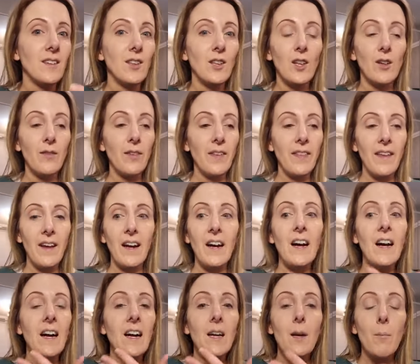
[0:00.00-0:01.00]
Loving
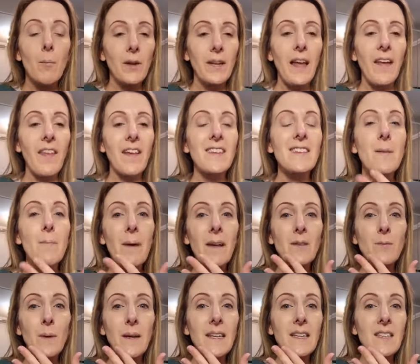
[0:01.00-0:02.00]
that. But yeah, that's the
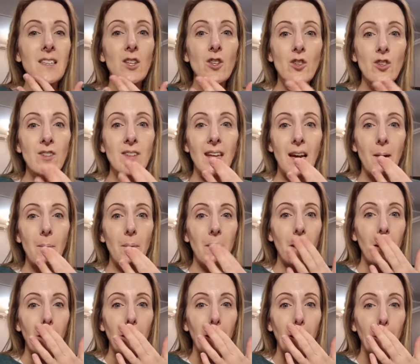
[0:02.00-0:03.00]
best way to just dab
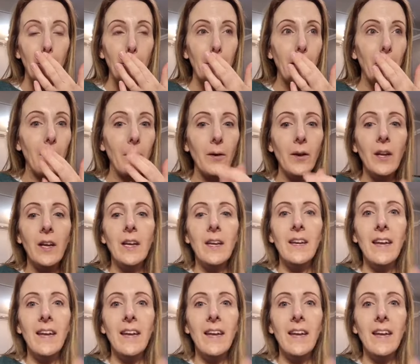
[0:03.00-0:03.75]
a little bit on.